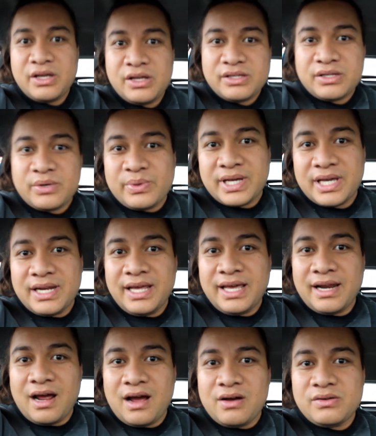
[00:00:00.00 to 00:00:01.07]
so we can
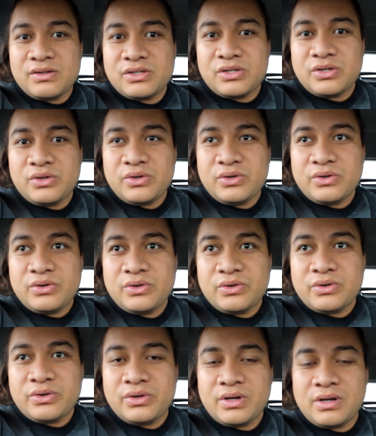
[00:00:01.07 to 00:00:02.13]
head out
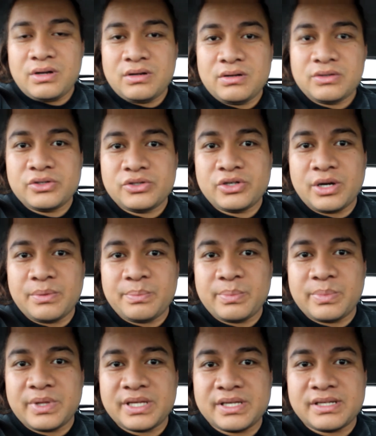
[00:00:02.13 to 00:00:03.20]
to drop
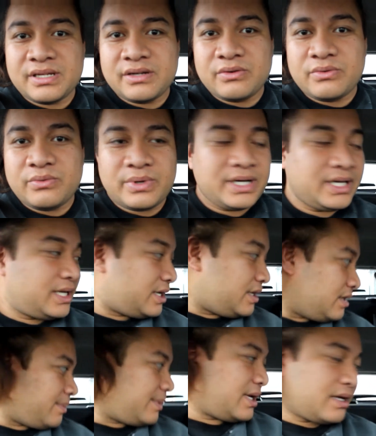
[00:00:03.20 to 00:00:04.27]
this little one here at
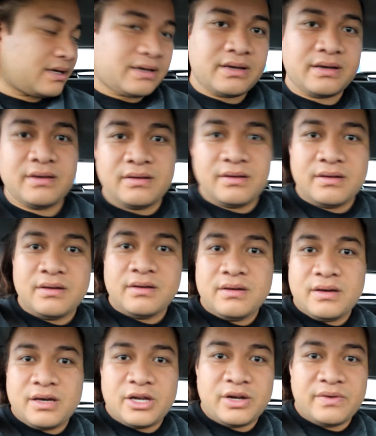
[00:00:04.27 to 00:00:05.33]
the back. I
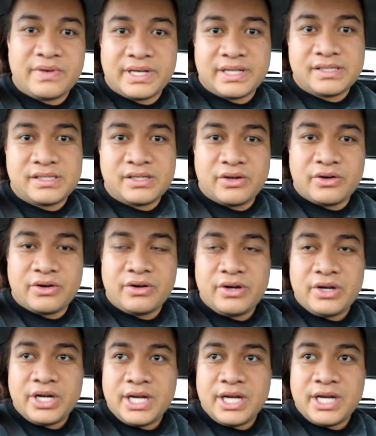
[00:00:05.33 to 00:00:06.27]
don't know if you can see her.